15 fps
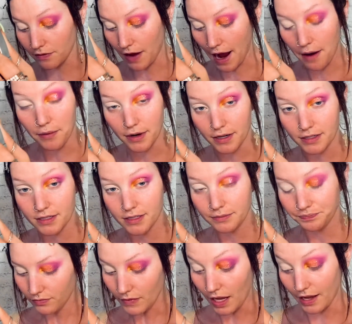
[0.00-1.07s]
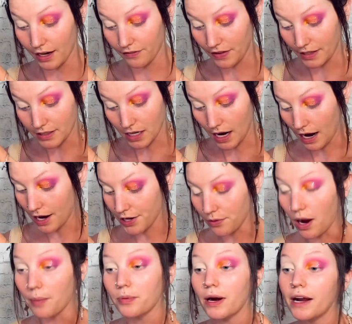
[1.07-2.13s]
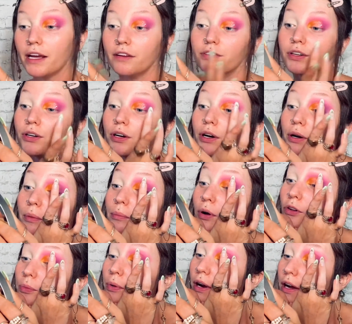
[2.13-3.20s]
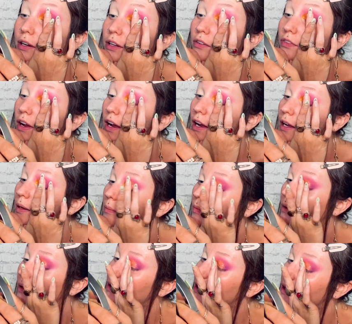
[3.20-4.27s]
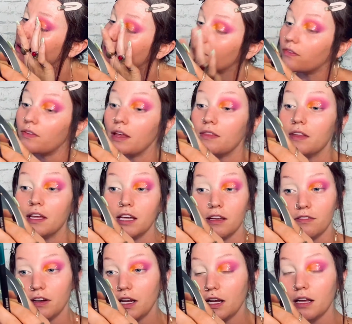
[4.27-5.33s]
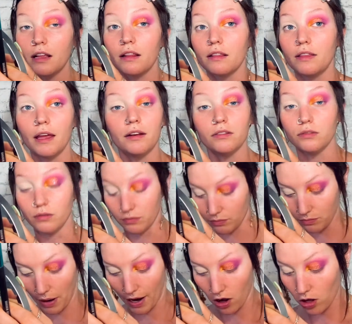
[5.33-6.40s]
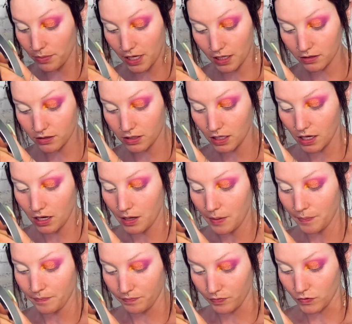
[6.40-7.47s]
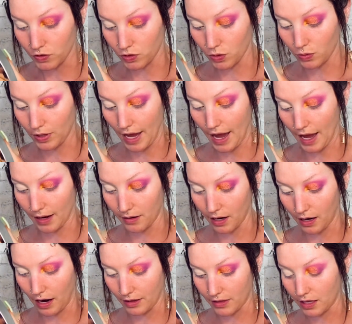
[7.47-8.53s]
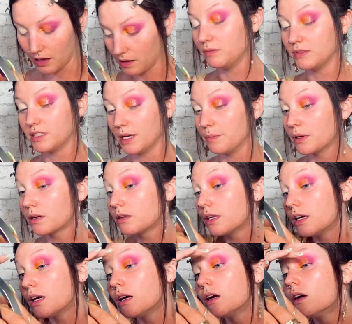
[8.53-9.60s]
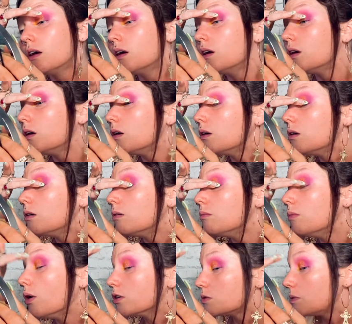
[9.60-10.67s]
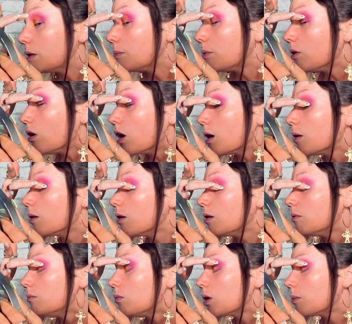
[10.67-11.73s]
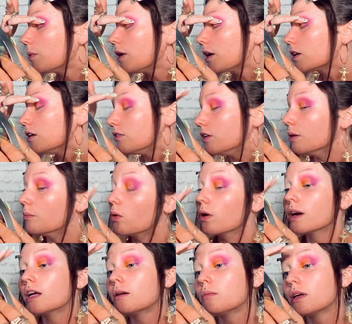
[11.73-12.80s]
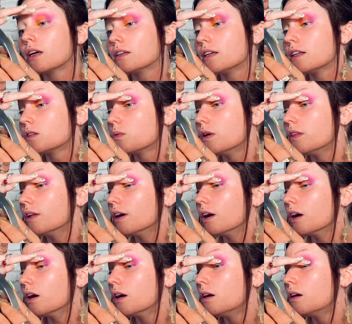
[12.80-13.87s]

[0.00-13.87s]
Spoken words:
hours. And if that's not how you operate, if your most productive time is in the evening, then by all means, do that. I think typically most people are more productive in the morning, because that's when their